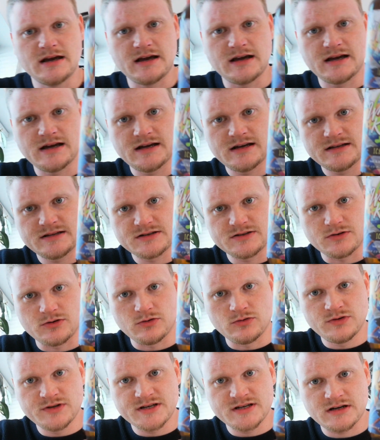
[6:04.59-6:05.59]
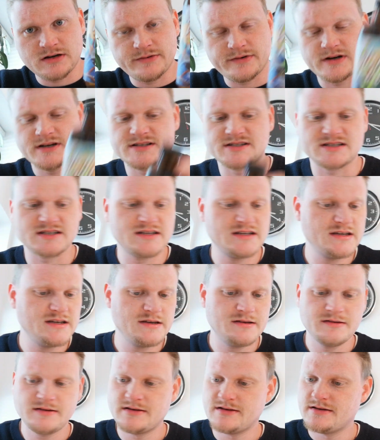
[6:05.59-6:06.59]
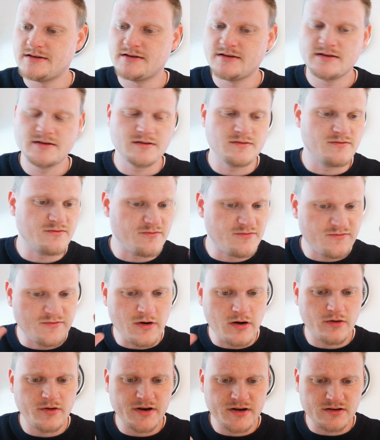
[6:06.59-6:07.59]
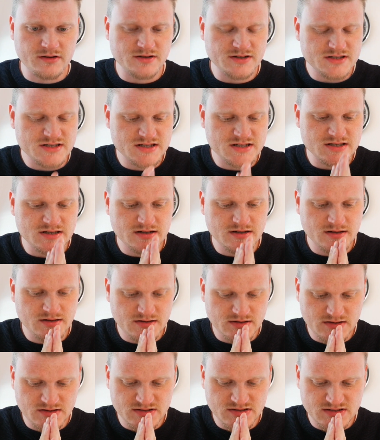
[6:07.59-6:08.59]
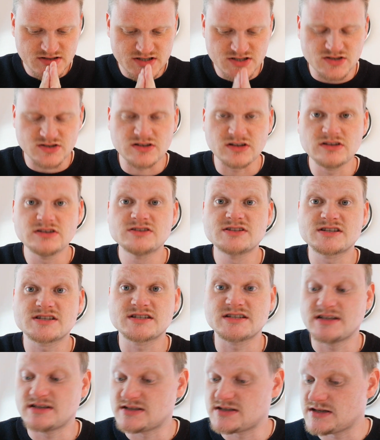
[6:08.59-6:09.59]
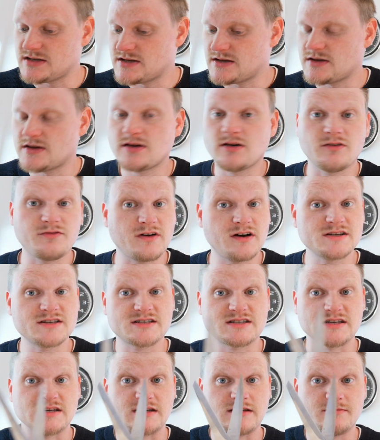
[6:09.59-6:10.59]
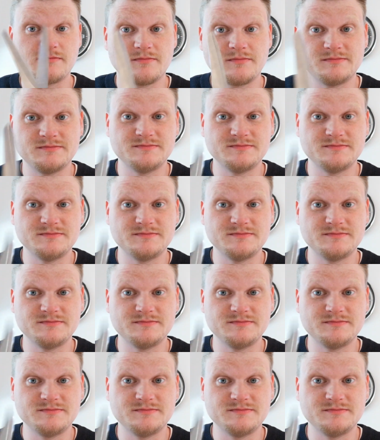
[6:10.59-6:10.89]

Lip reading: And the Holy Cow iced tea, very nice, subtle scent of iced tea.